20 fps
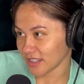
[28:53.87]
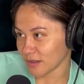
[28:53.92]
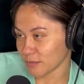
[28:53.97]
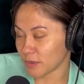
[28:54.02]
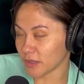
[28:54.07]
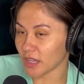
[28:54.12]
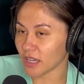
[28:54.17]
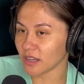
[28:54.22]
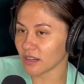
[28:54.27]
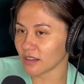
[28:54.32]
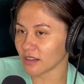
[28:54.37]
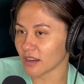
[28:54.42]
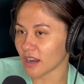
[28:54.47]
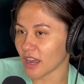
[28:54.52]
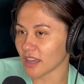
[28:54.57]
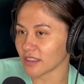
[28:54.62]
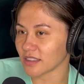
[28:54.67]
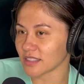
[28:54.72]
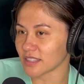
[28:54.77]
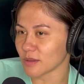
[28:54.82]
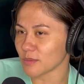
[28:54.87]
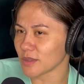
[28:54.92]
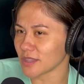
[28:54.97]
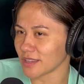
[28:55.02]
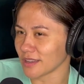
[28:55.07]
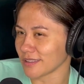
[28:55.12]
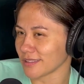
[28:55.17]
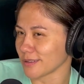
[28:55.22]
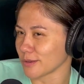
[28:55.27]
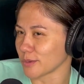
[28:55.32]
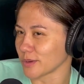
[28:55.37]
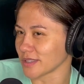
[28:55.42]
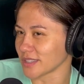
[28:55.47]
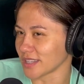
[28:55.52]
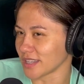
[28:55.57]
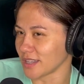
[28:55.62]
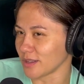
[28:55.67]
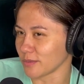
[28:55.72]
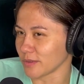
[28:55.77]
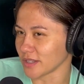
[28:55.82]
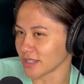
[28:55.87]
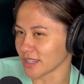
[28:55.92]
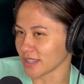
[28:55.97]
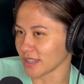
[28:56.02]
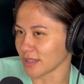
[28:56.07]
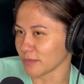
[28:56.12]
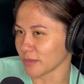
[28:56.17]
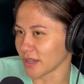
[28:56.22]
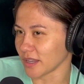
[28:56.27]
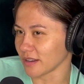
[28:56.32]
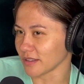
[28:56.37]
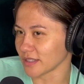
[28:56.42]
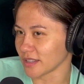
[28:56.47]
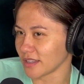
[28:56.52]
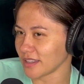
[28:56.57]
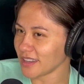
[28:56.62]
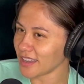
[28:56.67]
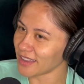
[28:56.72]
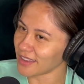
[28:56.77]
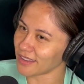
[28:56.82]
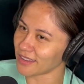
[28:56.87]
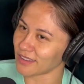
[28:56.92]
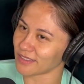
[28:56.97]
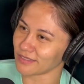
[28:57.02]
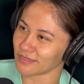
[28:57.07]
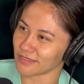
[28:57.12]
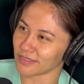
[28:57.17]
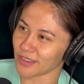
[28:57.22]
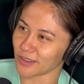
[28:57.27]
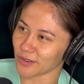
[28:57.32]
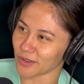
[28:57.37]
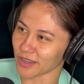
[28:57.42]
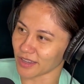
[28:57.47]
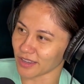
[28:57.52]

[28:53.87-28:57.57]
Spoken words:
But then some of the other ones that he recently made, I was like, yeah, okay.